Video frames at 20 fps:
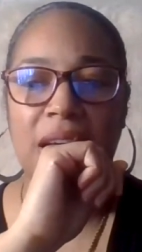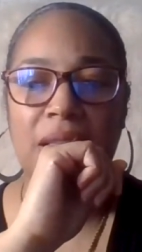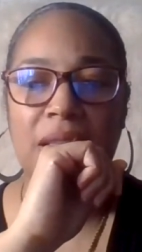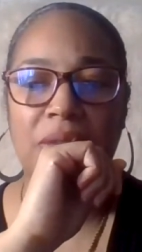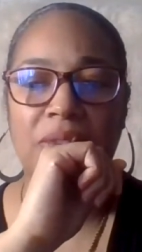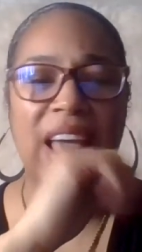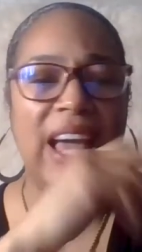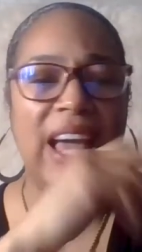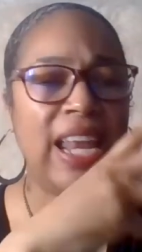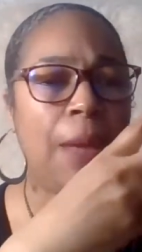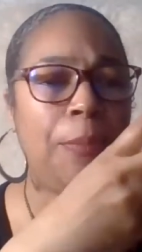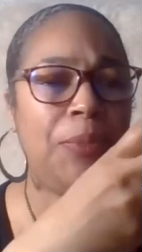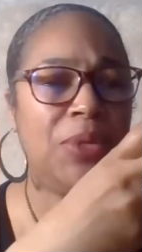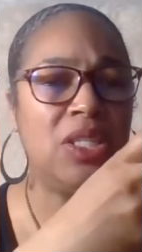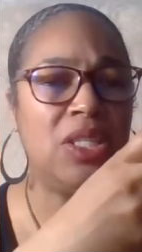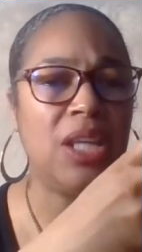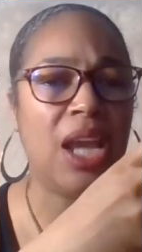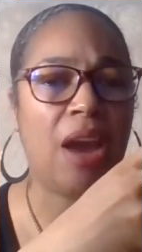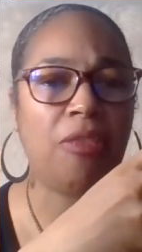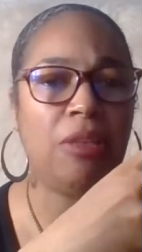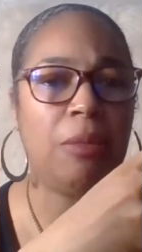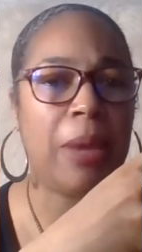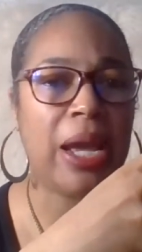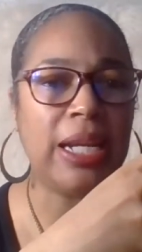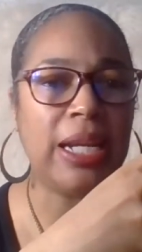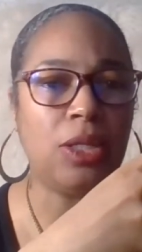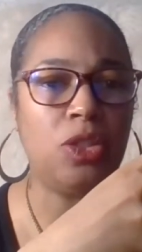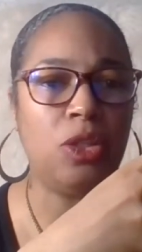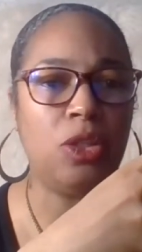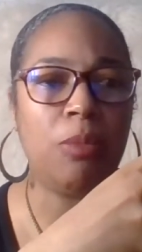that happens to
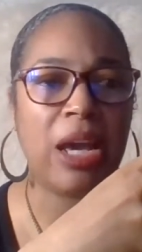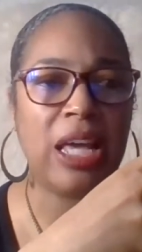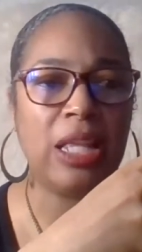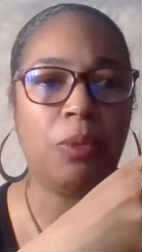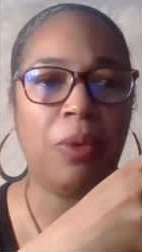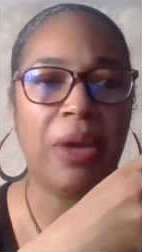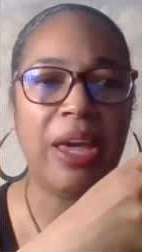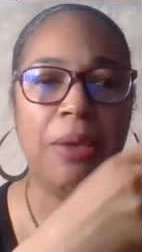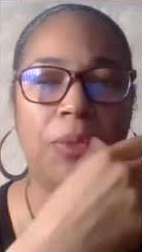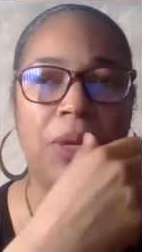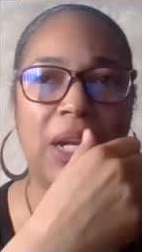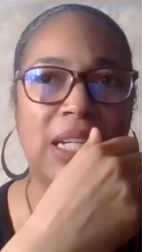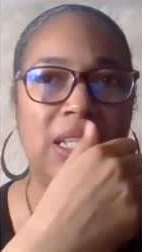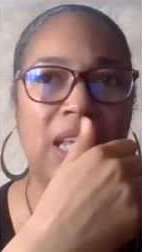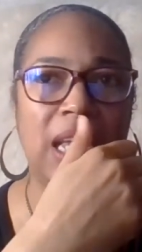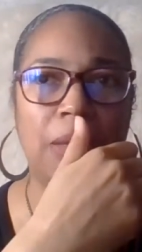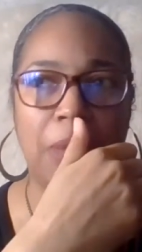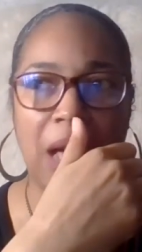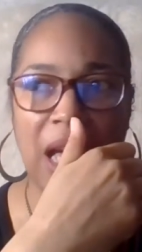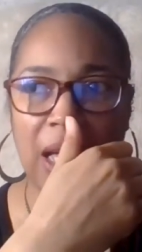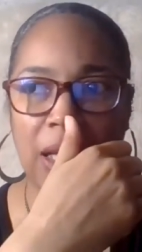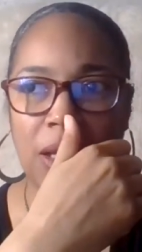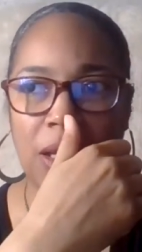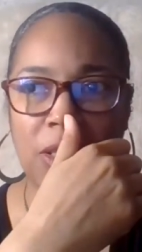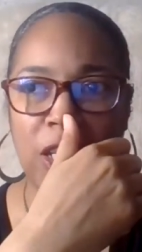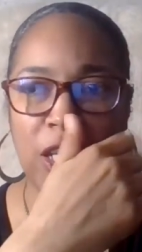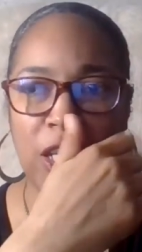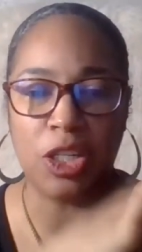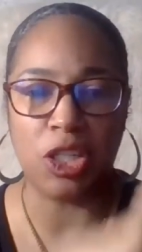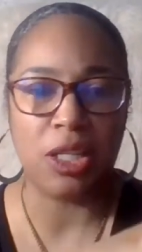everybody too, by the way. When I
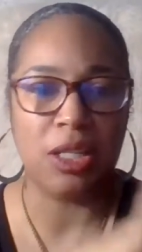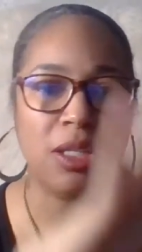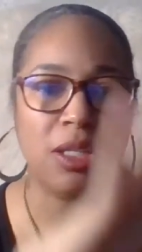teach these